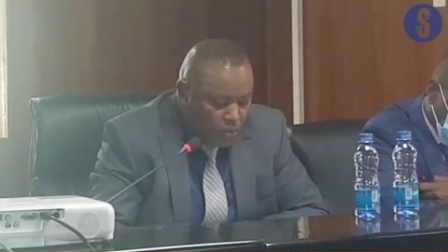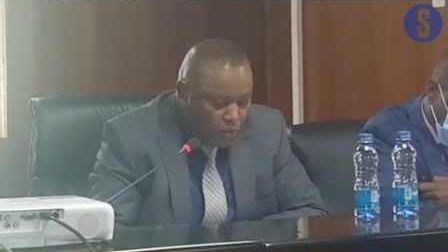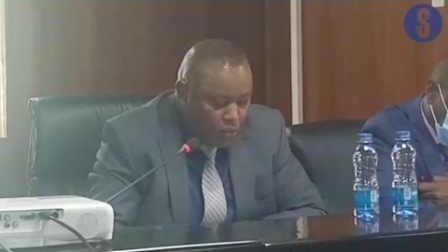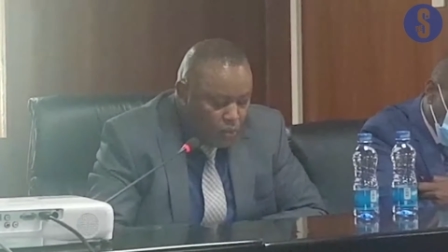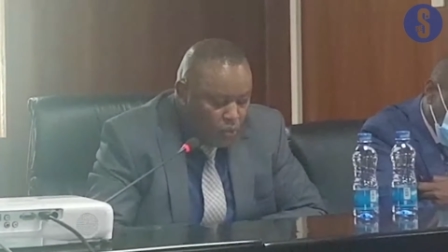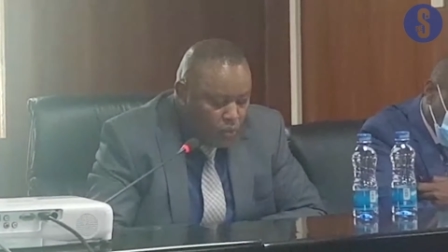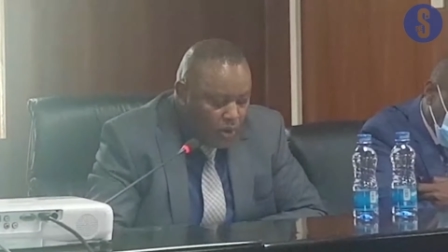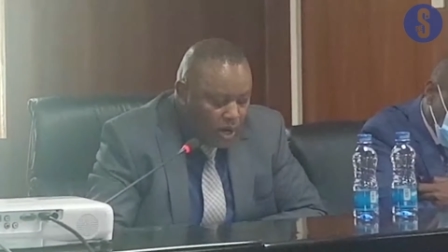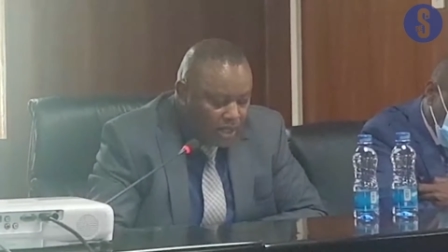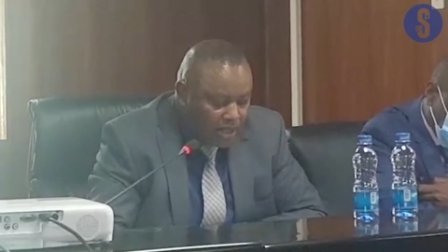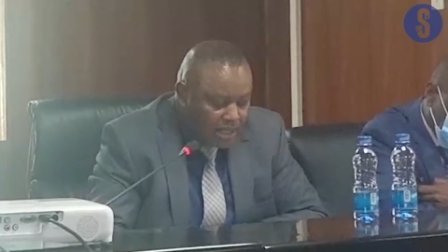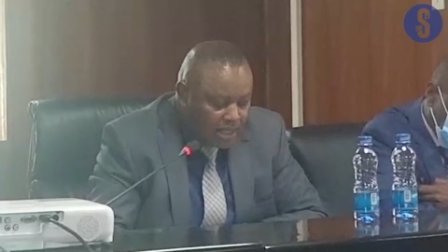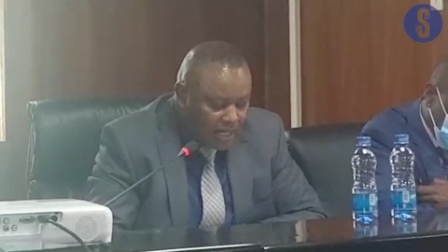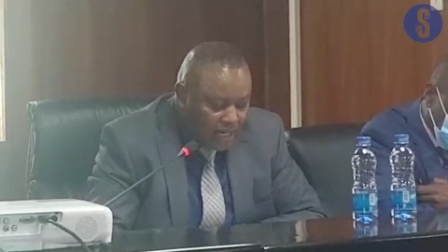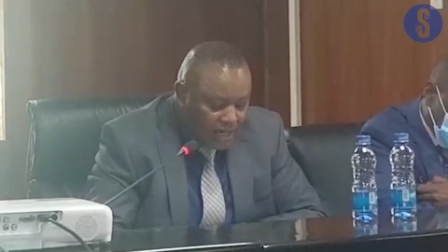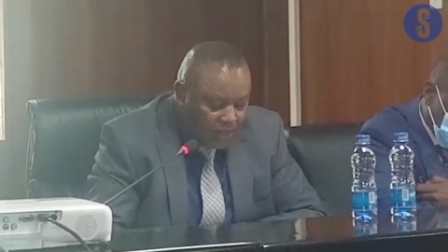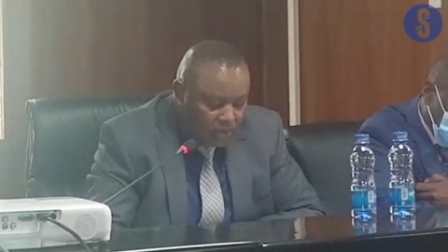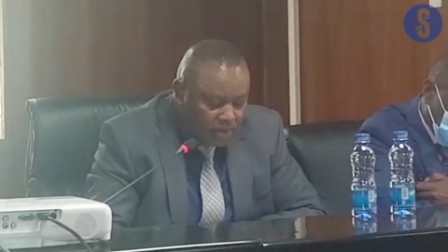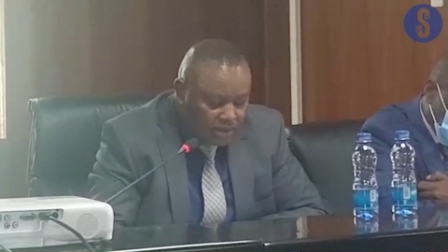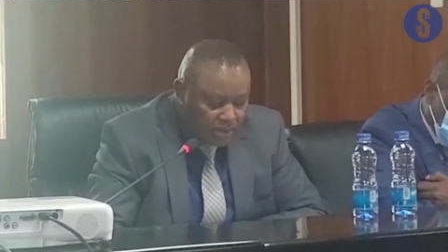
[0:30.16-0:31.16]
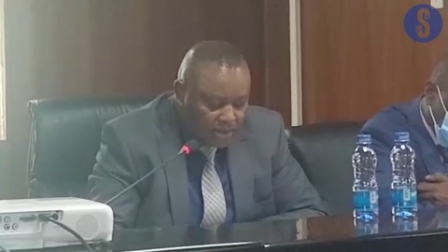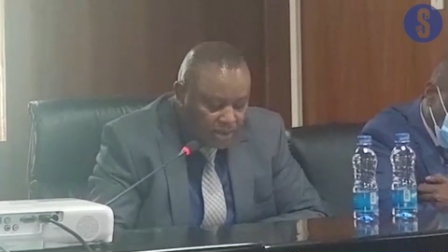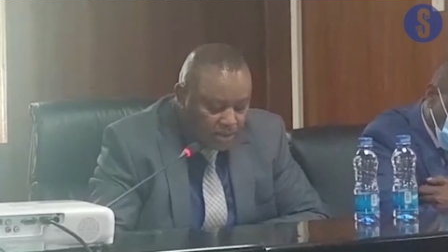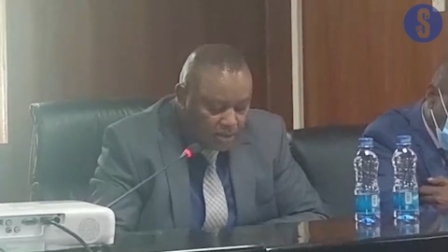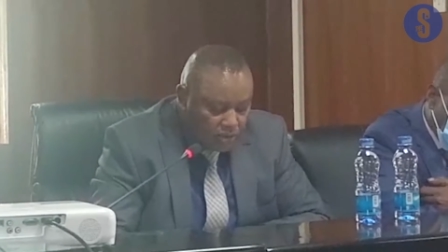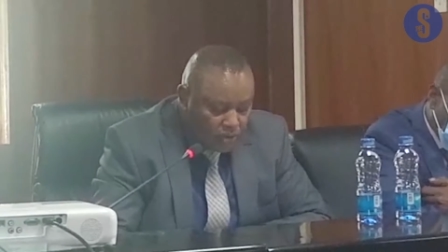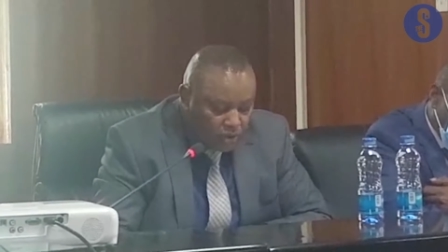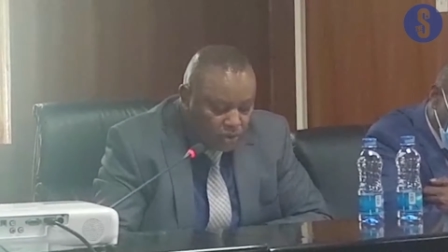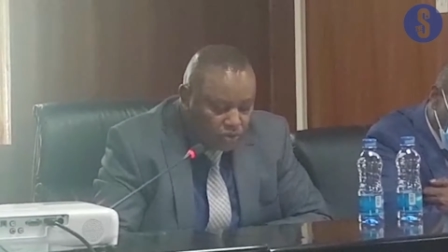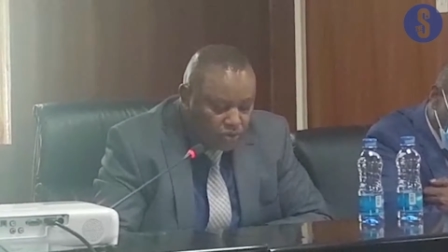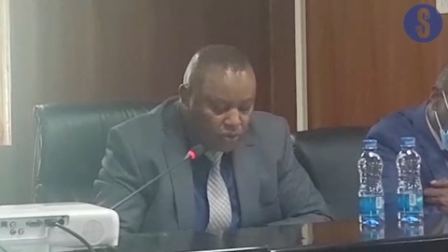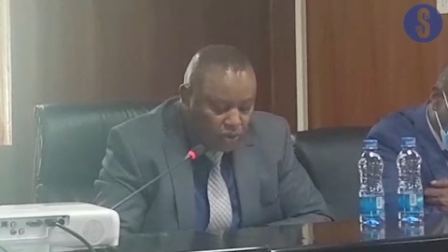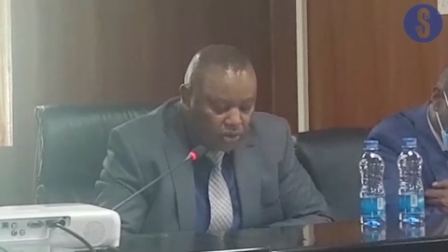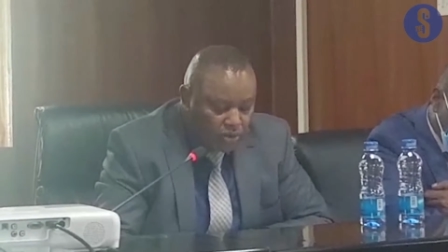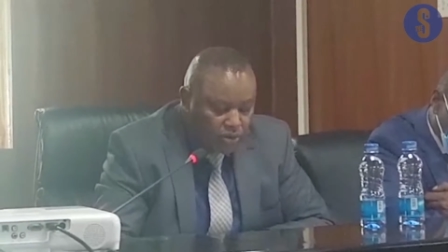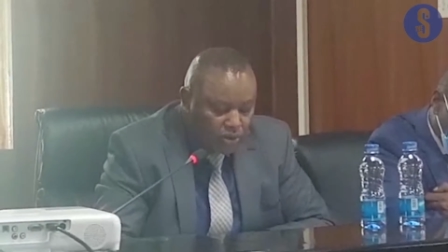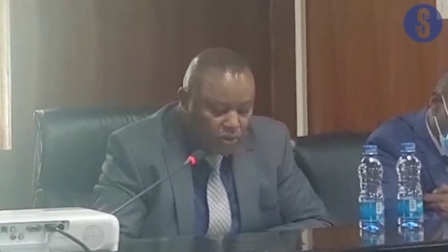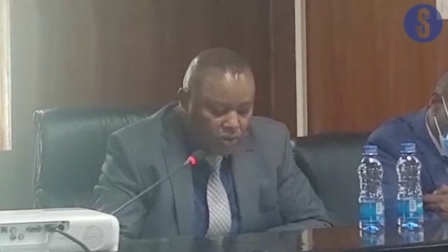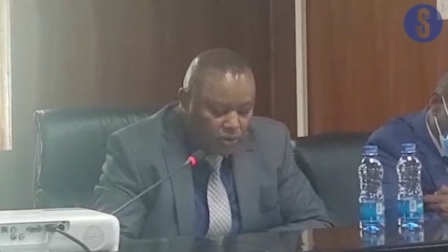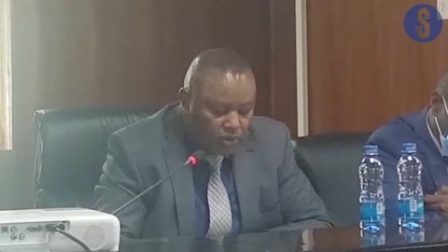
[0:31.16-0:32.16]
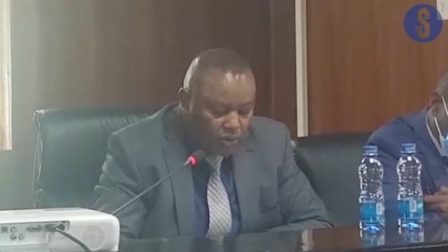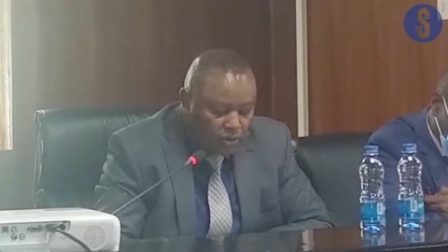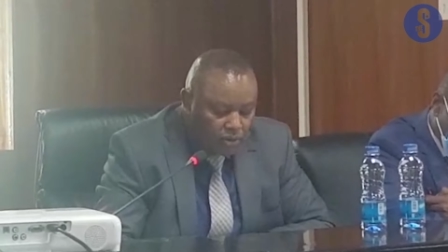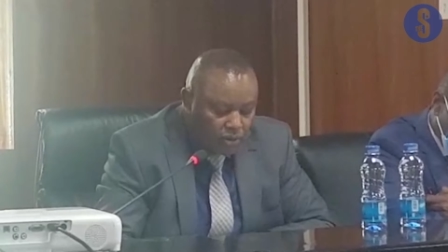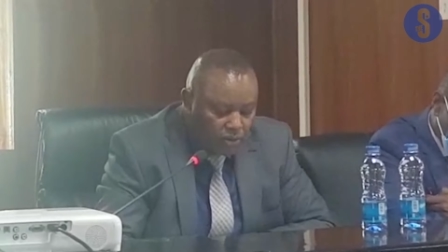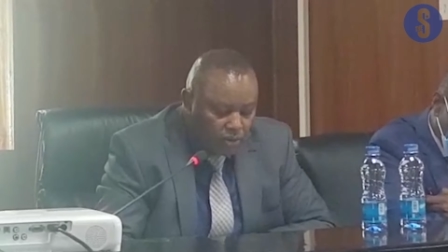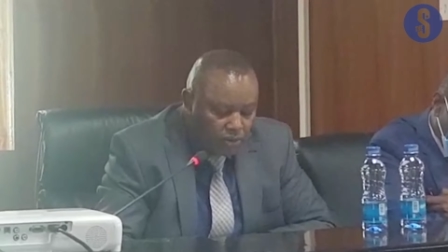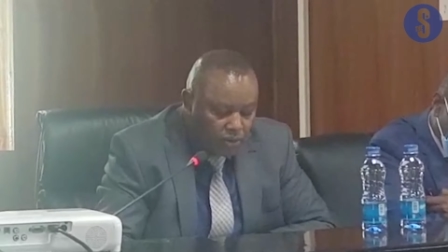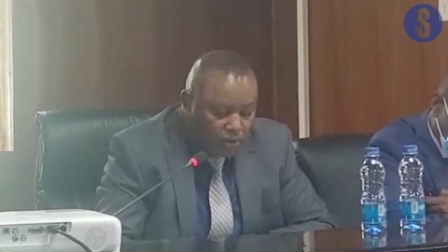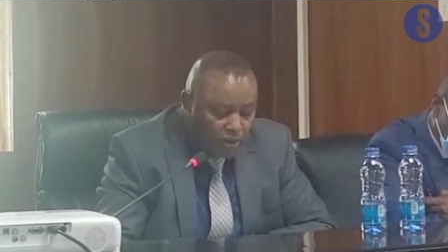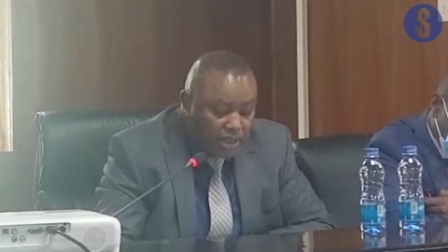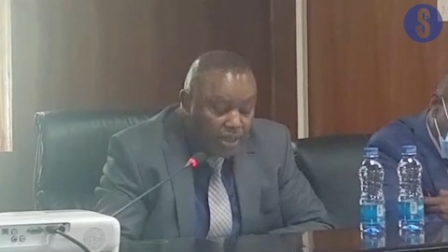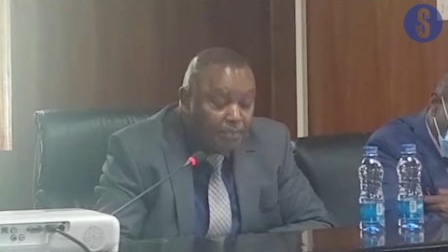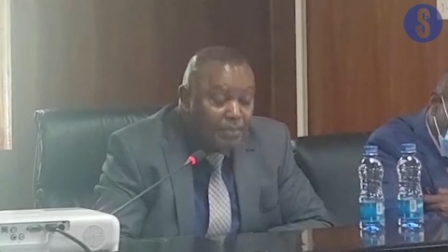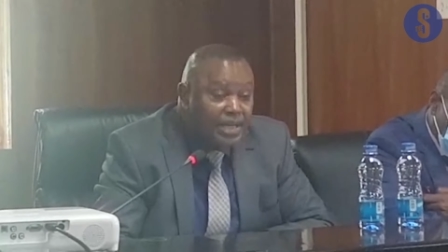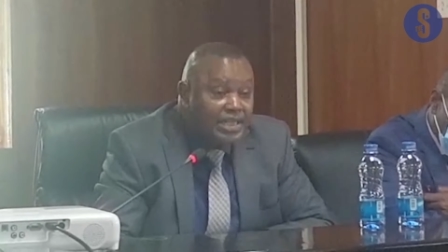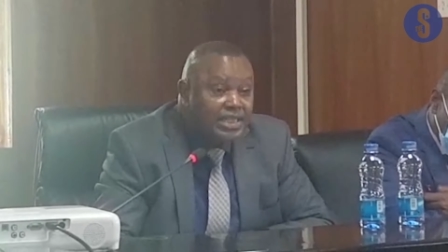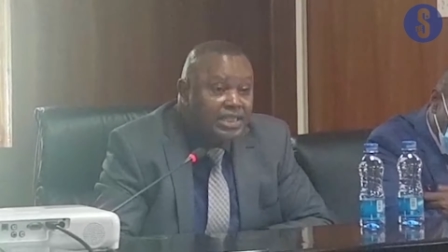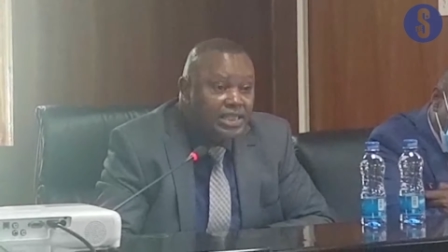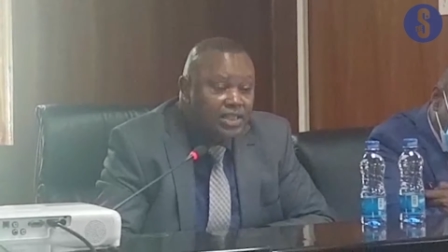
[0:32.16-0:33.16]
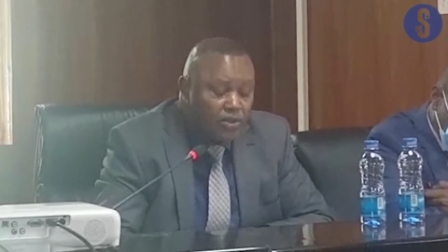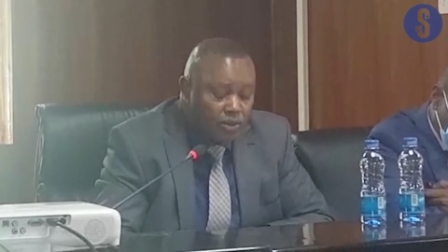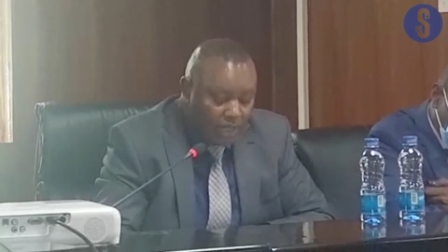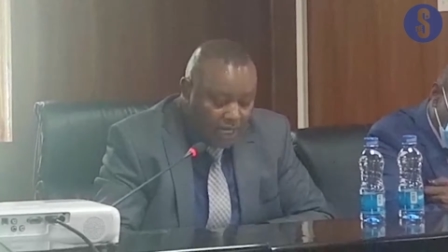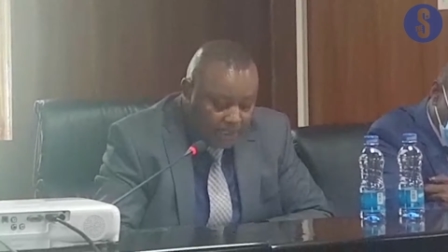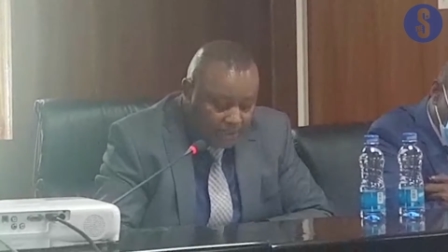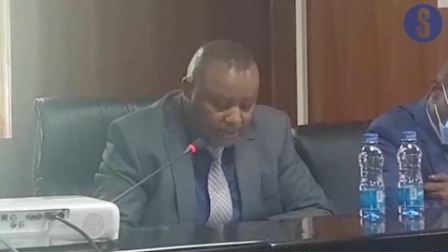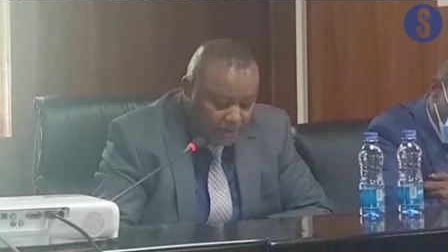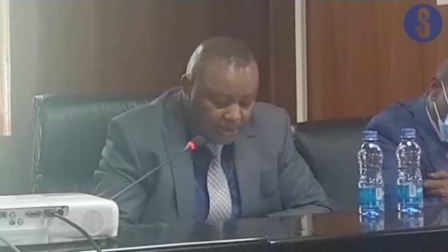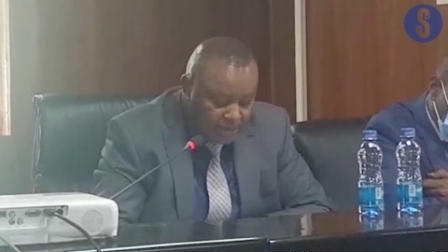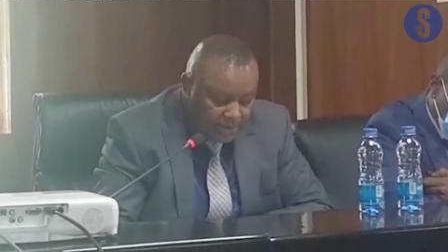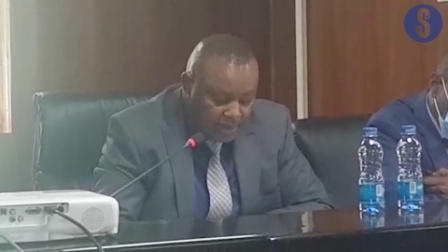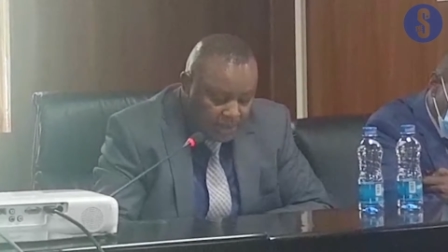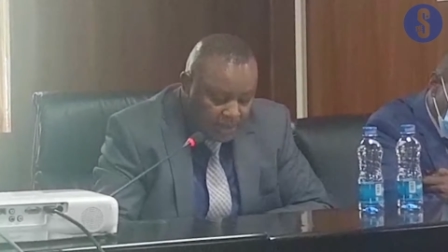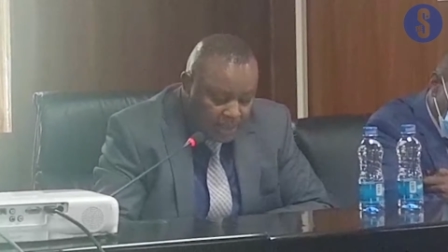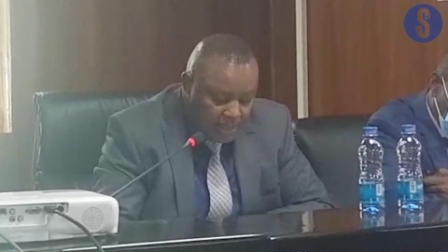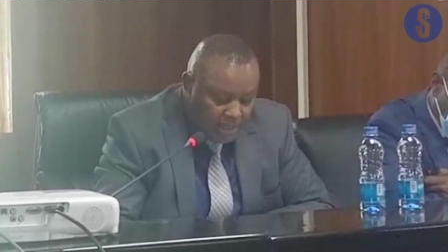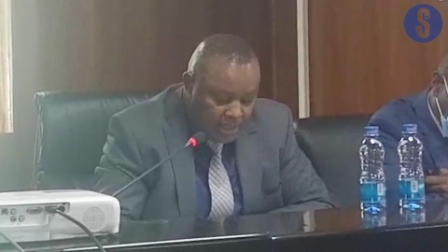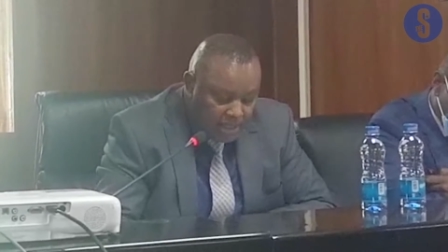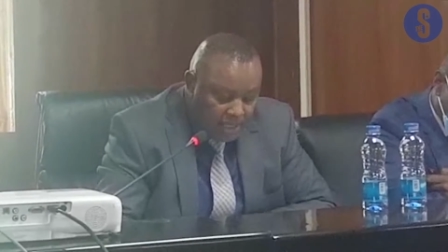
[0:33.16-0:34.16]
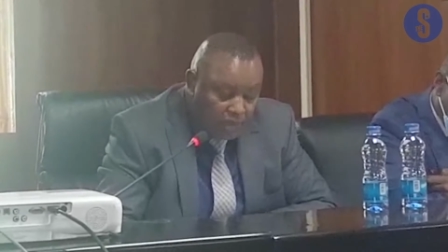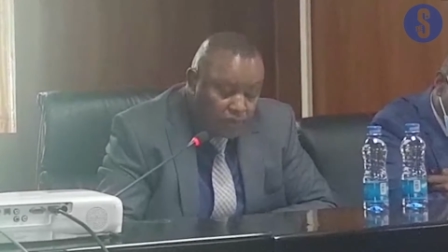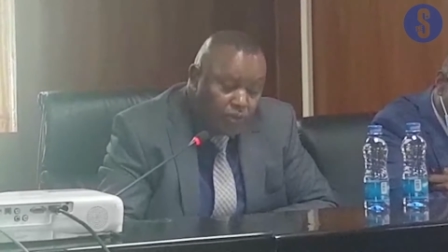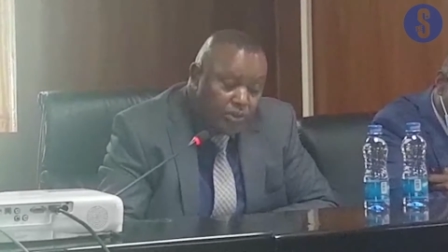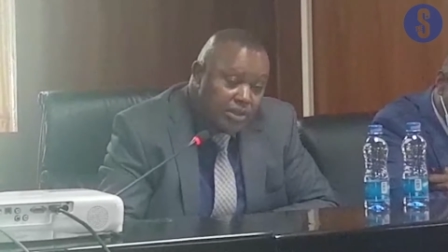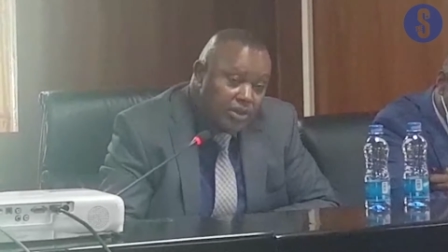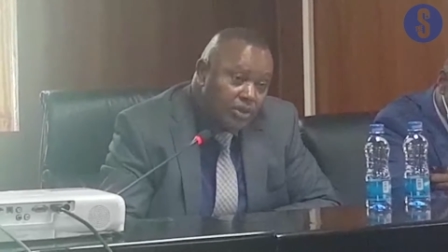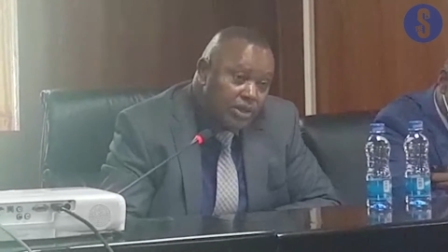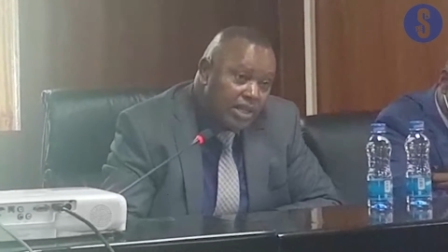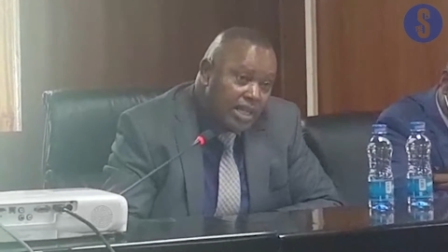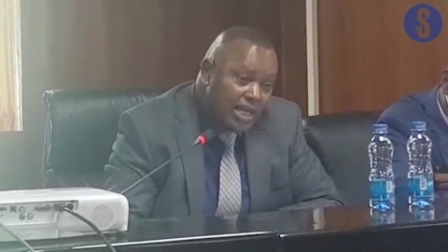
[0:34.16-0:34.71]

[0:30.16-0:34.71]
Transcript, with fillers: who at the Lions Court Hotel on the material night, that was on